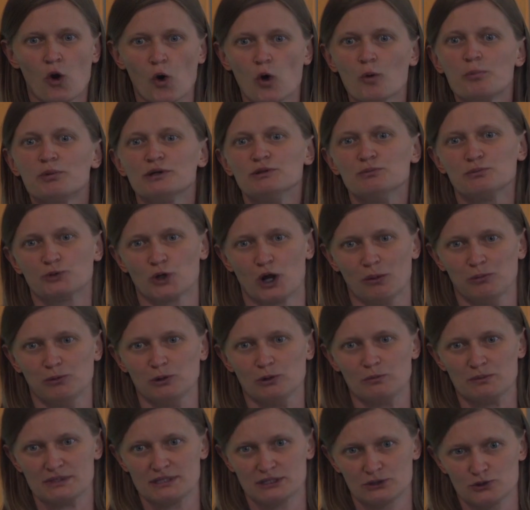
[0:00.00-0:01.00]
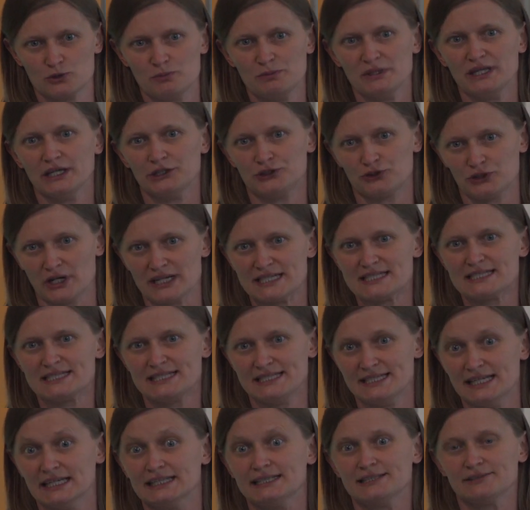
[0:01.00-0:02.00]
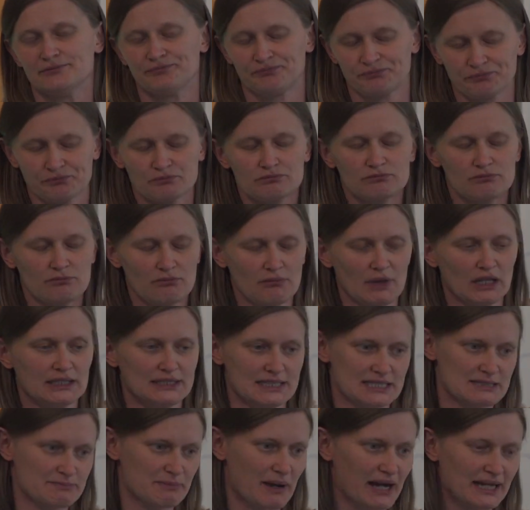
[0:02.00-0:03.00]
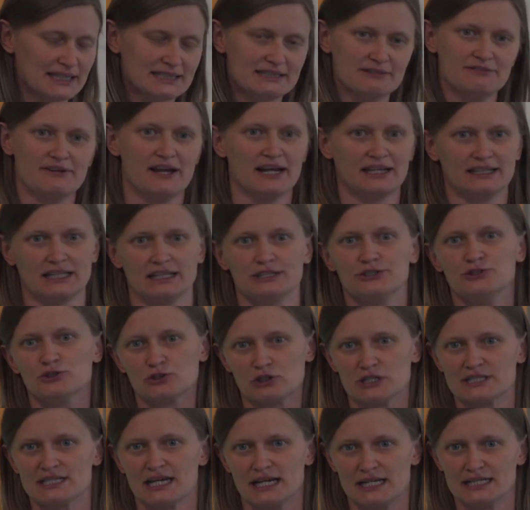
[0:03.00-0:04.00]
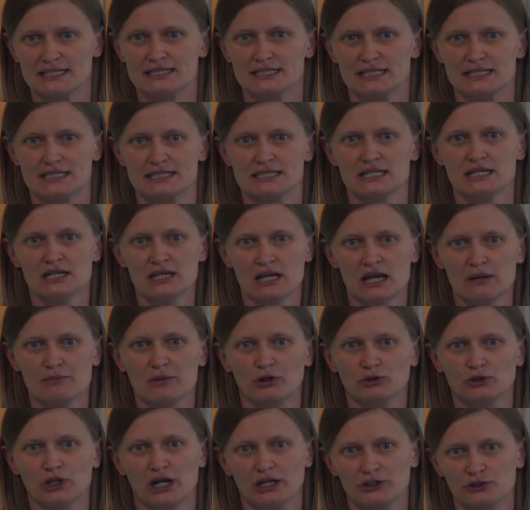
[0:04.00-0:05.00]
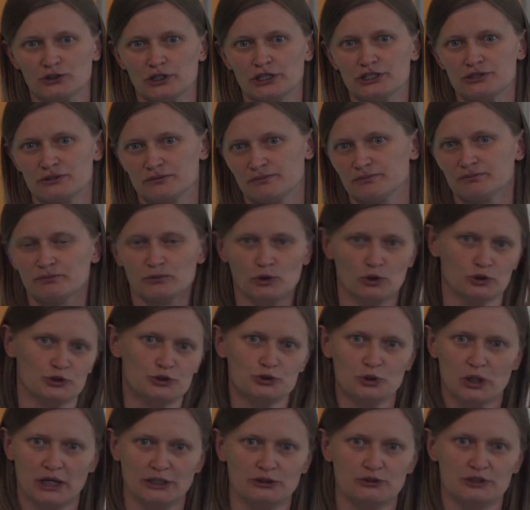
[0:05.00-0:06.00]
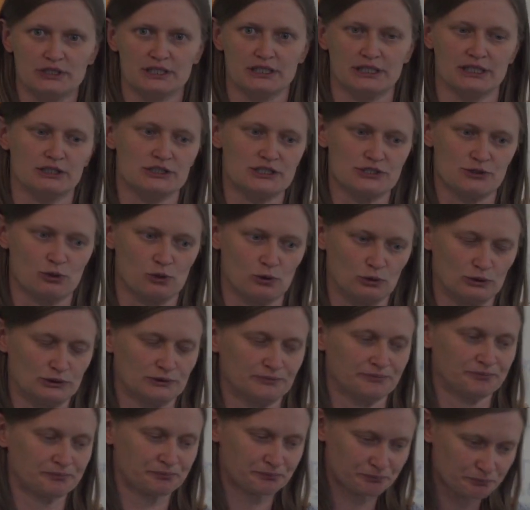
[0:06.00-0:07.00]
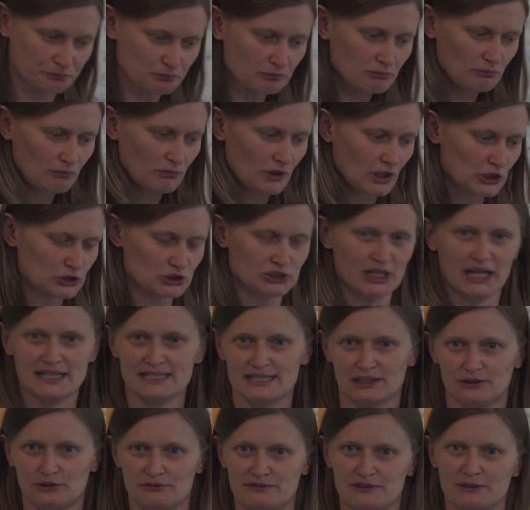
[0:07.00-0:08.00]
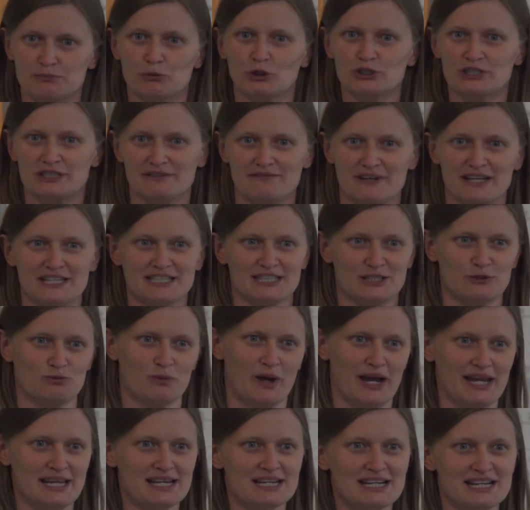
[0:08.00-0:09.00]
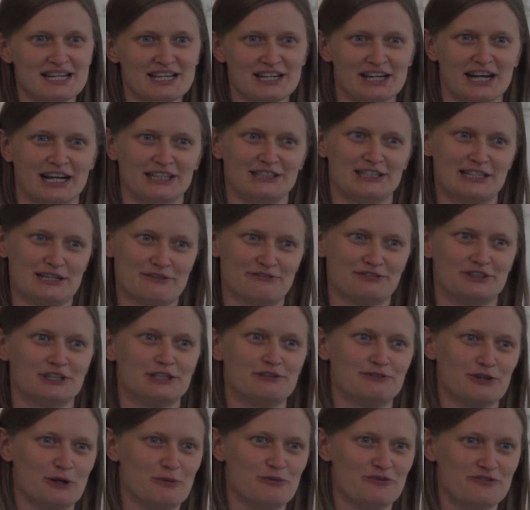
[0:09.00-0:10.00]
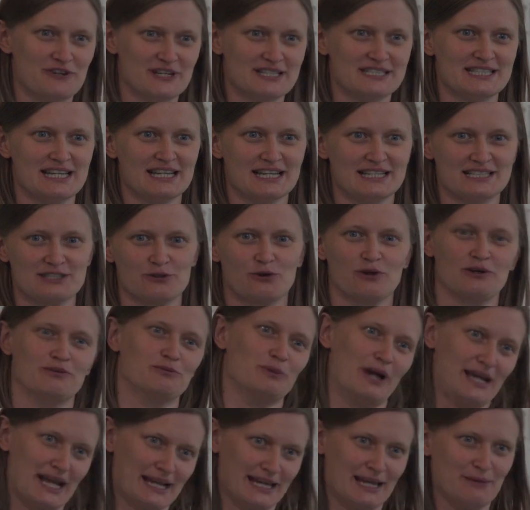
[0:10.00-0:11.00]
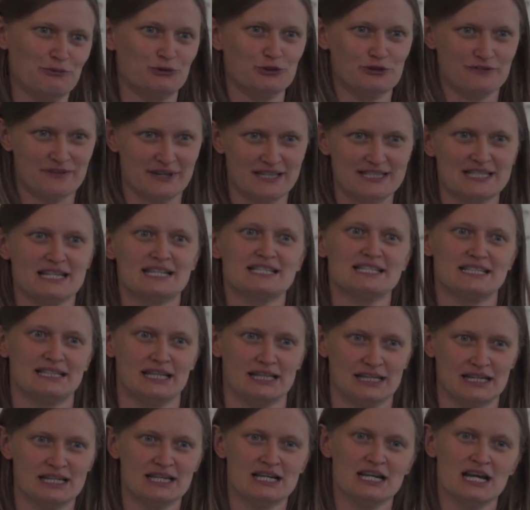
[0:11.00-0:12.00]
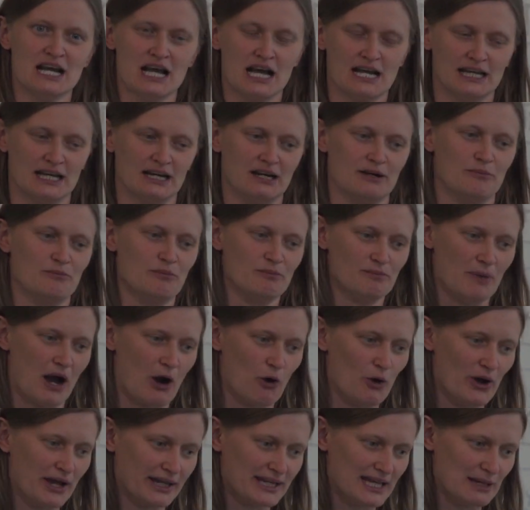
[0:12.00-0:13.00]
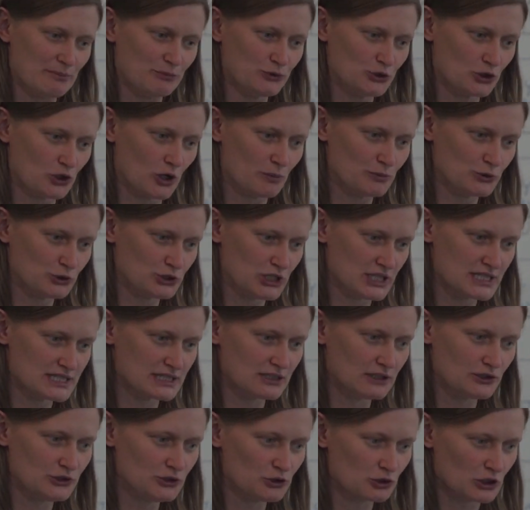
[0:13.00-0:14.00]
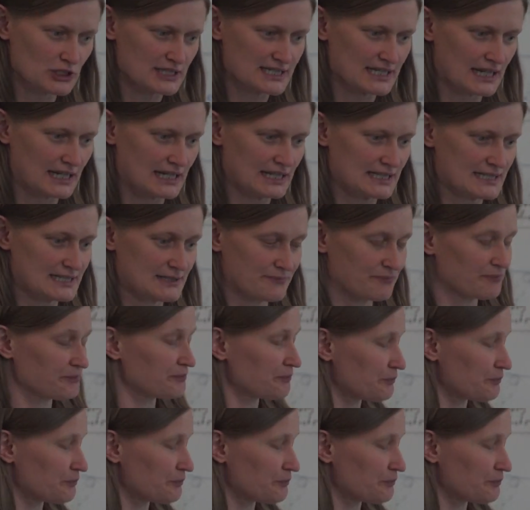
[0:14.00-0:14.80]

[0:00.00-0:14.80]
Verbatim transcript: open problems to be addressed yet, despite the fact that neuroscience is about 100 or 200 years old. So that's kind of the motivation why I drifted from physics or why I came to physics and then um, how I came to computational neuroscience.